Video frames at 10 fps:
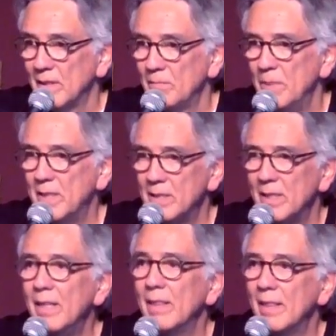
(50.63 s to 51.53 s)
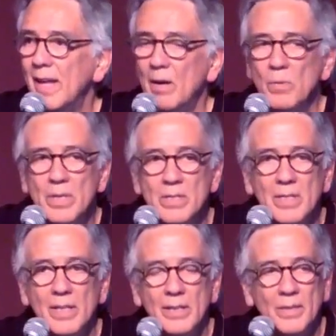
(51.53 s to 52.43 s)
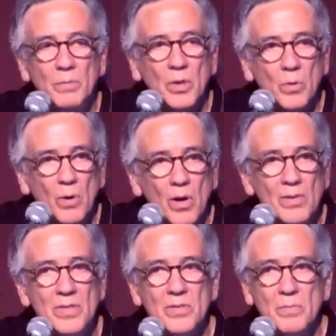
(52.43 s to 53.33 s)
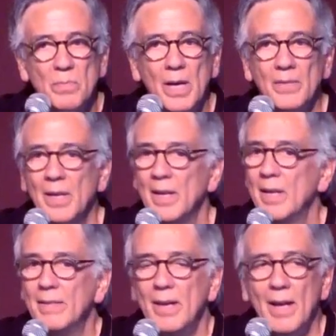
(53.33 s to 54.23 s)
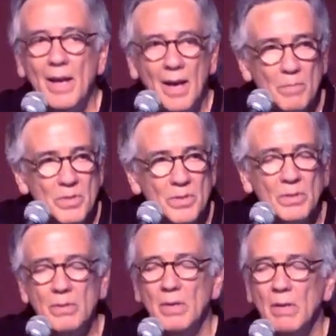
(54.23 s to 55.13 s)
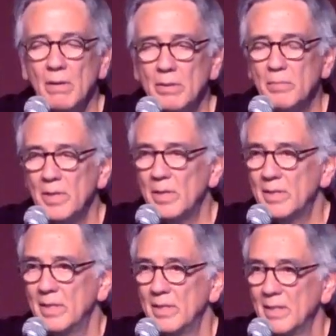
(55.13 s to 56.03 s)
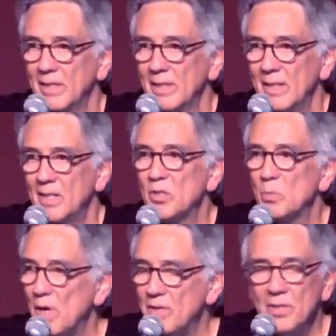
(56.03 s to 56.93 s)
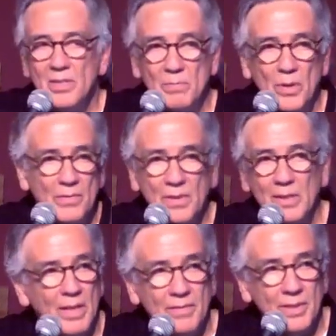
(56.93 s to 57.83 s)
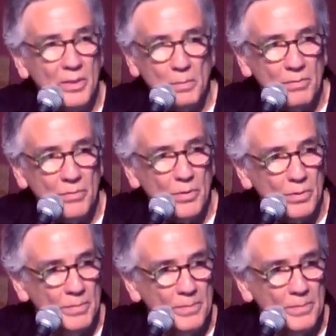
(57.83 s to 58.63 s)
Because in that we see that the cross is about the absolute ultimate expression of perfect love in human form.